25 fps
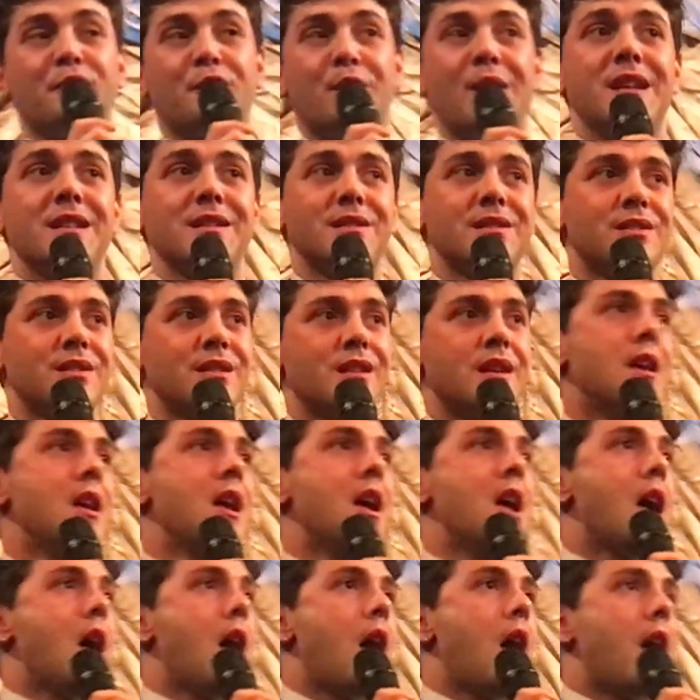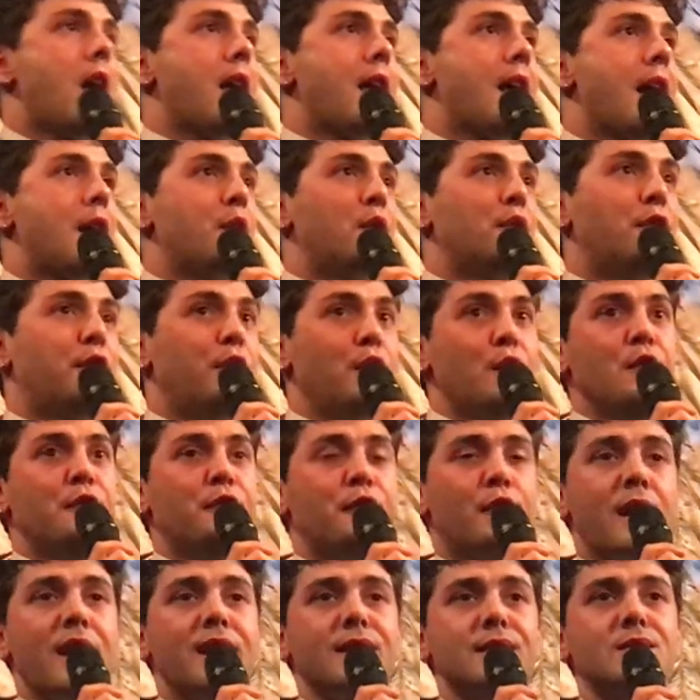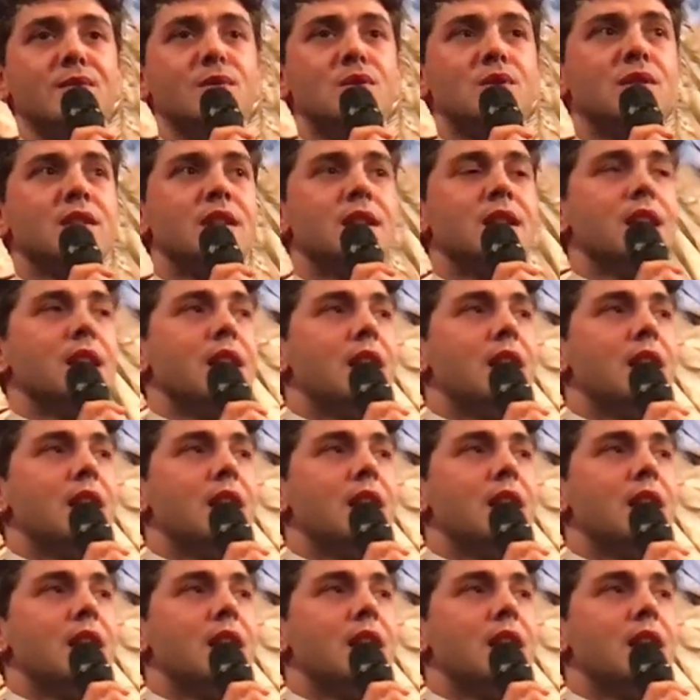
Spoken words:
friends. I had a few friends